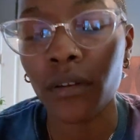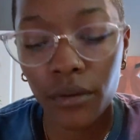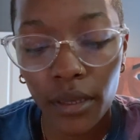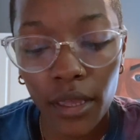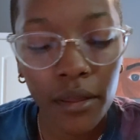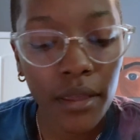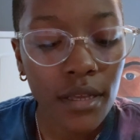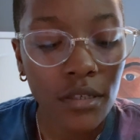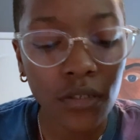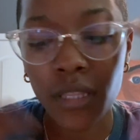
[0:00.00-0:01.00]
okay?
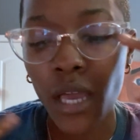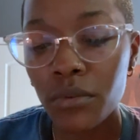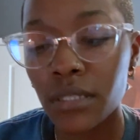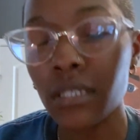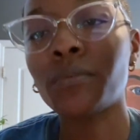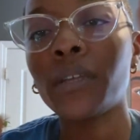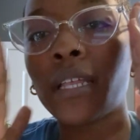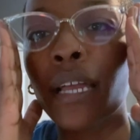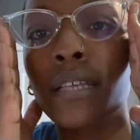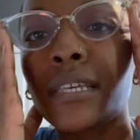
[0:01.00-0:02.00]
So that was this reading.
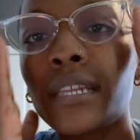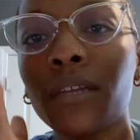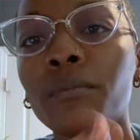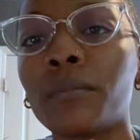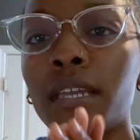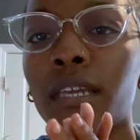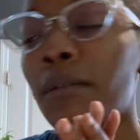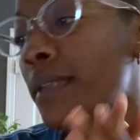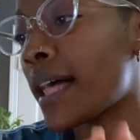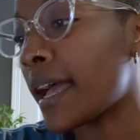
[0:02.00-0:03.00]
Like I said, it could
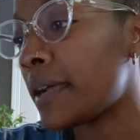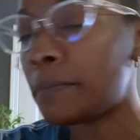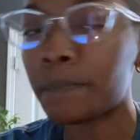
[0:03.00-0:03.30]
apply